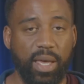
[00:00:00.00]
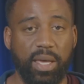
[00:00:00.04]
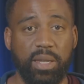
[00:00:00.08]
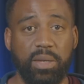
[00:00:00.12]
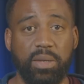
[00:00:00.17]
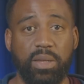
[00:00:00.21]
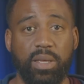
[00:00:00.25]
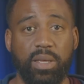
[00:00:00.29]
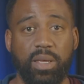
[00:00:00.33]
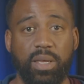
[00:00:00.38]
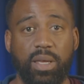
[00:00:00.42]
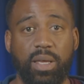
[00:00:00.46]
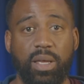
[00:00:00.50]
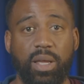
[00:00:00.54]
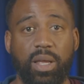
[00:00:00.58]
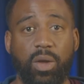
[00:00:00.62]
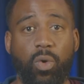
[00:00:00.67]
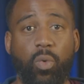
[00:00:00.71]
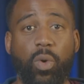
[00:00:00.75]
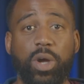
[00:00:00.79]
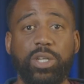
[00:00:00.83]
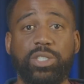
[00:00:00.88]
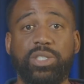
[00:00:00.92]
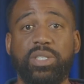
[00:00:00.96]
then
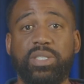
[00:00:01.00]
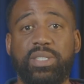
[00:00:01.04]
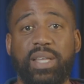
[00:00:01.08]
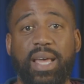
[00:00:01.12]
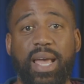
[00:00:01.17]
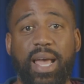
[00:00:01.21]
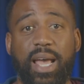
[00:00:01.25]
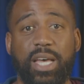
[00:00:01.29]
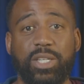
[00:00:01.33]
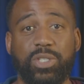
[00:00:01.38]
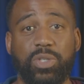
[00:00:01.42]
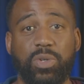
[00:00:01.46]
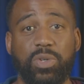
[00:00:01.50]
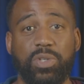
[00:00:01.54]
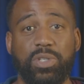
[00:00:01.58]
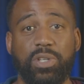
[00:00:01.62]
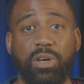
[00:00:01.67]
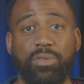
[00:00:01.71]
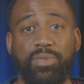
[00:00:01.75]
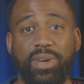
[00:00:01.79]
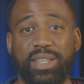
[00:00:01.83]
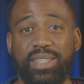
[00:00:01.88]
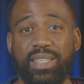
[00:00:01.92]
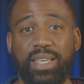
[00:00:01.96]
questions to ask
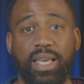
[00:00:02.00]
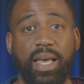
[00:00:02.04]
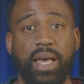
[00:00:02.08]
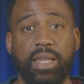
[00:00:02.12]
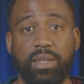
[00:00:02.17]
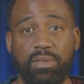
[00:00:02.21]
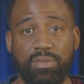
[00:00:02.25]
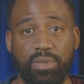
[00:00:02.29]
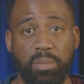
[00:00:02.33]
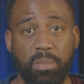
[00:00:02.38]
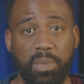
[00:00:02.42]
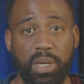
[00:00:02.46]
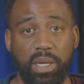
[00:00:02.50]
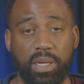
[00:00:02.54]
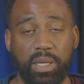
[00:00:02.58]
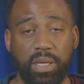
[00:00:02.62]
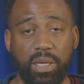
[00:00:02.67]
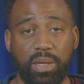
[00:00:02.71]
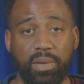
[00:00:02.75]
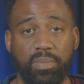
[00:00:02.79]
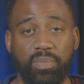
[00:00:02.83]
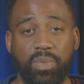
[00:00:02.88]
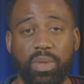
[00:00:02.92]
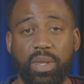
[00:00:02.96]
yourself at the end of the
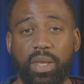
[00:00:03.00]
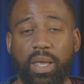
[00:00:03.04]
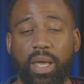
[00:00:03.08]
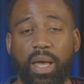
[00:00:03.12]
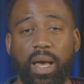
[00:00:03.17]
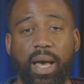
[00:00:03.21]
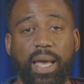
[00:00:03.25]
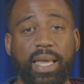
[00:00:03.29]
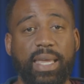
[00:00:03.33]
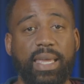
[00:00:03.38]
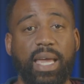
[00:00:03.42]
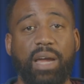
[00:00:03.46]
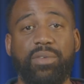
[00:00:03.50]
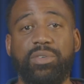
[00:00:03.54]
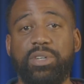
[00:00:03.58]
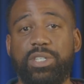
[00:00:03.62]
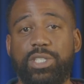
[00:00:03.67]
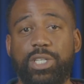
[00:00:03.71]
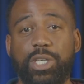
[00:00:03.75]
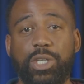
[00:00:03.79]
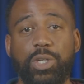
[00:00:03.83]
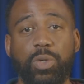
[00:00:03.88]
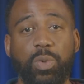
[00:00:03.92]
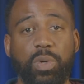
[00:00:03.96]
meeting. I
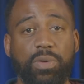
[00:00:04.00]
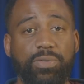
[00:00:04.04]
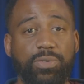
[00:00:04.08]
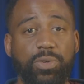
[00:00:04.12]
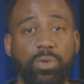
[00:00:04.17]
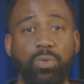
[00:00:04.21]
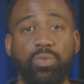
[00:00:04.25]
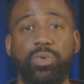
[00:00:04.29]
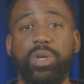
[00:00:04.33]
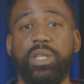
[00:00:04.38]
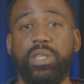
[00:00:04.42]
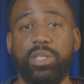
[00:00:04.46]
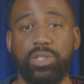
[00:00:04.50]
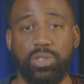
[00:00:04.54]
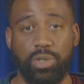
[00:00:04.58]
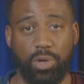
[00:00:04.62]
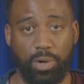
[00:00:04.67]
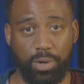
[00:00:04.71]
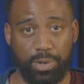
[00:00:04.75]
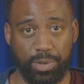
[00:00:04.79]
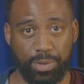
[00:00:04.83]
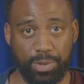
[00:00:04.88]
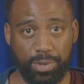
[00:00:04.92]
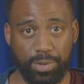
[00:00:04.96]
guarantee you, if you read this
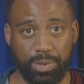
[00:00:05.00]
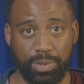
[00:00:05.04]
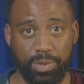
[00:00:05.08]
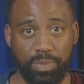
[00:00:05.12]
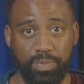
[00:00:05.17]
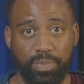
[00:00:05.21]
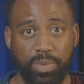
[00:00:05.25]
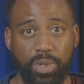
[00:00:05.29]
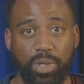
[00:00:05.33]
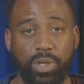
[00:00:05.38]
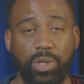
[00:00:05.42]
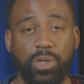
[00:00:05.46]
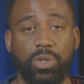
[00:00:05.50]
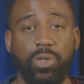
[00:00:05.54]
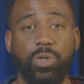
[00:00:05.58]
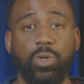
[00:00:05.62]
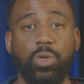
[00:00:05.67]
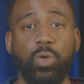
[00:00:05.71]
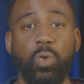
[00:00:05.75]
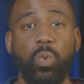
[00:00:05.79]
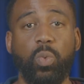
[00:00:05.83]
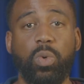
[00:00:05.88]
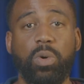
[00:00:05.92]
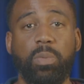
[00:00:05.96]
article,
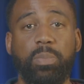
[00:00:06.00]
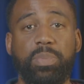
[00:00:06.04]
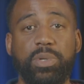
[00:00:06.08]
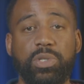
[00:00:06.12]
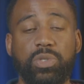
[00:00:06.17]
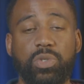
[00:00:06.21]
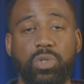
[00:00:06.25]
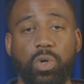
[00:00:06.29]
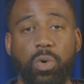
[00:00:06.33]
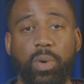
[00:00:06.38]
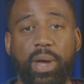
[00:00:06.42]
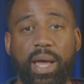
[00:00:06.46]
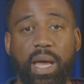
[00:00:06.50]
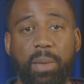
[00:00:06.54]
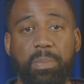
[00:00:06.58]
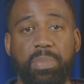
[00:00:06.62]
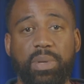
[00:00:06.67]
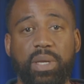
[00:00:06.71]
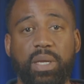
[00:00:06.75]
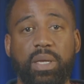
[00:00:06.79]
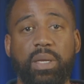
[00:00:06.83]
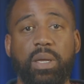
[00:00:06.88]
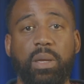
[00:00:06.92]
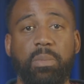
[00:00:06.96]
you will be so
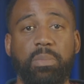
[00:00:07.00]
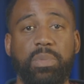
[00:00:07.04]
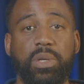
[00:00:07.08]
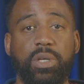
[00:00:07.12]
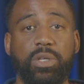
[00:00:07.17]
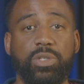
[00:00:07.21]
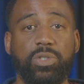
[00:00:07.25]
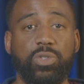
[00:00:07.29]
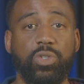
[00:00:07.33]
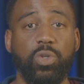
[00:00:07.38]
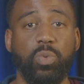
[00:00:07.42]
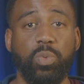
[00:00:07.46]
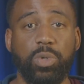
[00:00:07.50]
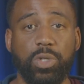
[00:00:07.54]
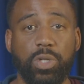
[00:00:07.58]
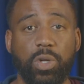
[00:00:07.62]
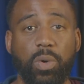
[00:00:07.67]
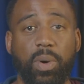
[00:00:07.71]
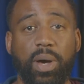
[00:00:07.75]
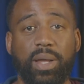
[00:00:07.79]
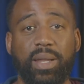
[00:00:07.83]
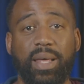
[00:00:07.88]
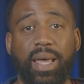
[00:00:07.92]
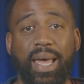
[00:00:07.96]
happy because you will know
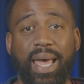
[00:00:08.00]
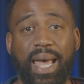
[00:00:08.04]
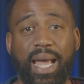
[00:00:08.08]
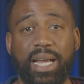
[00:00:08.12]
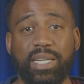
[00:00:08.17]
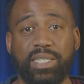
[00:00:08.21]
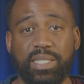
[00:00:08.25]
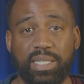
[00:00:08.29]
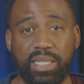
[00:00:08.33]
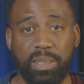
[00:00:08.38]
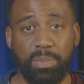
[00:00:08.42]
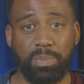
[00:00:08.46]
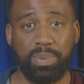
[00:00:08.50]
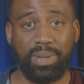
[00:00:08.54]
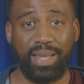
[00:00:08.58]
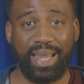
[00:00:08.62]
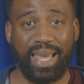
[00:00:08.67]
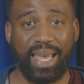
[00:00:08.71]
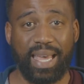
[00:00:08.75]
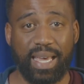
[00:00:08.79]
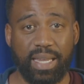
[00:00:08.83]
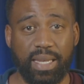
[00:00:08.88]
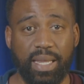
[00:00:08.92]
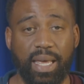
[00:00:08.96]
how to actually
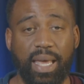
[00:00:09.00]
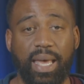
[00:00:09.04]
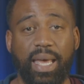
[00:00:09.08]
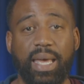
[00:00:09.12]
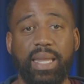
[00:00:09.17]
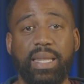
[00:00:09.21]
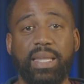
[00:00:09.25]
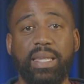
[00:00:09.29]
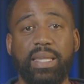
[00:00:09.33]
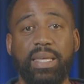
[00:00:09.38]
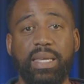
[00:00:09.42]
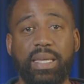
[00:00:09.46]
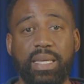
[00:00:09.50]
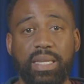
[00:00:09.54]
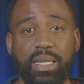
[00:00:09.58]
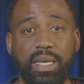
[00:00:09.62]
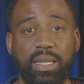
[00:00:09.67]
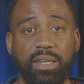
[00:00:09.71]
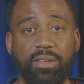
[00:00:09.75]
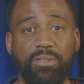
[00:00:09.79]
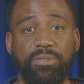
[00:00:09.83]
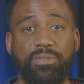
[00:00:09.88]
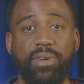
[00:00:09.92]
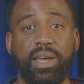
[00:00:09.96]
plan and lead
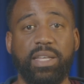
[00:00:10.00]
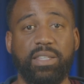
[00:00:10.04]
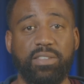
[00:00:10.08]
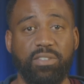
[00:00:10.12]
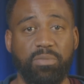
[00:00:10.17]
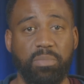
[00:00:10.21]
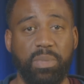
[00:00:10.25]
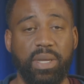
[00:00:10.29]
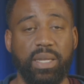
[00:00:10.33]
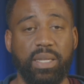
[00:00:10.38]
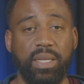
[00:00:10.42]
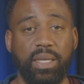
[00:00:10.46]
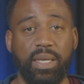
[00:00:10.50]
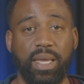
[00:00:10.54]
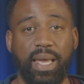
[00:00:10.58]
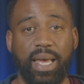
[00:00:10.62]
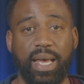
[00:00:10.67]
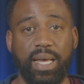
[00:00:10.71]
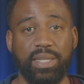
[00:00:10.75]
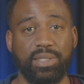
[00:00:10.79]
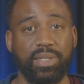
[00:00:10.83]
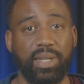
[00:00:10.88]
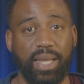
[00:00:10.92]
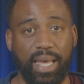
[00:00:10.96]
an effective meeting
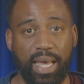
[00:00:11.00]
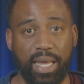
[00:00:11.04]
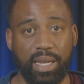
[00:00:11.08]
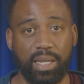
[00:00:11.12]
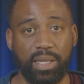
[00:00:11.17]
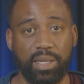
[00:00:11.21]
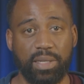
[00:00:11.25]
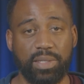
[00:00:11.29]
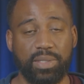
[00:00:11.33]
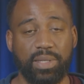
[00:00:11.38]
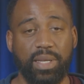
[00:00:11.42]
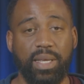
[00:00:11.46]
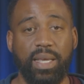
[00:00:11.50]
as an analyst.